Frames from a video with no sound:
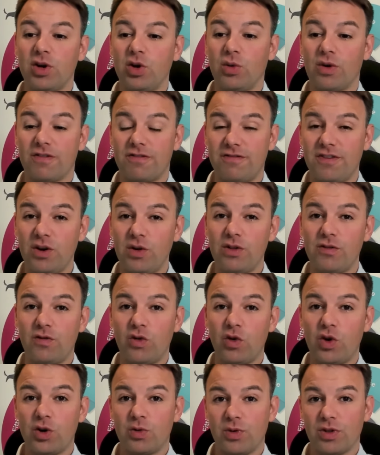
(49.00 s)
you want to fill the
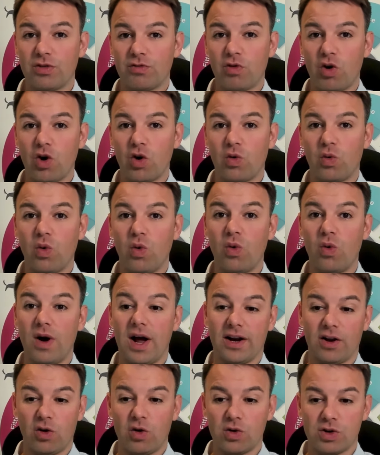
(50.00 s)
void with the rock wool
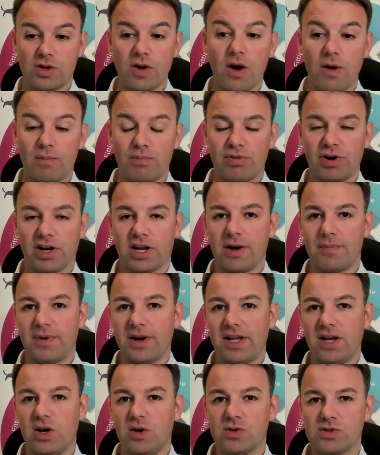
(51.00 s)
and of course brick up
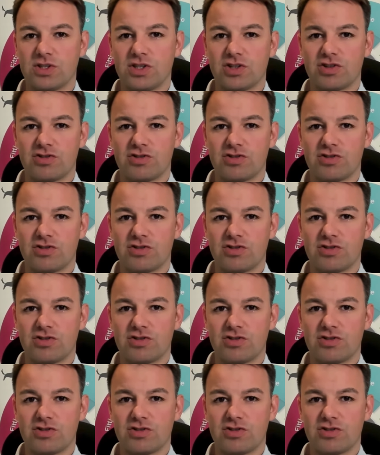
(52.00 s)
any holes in the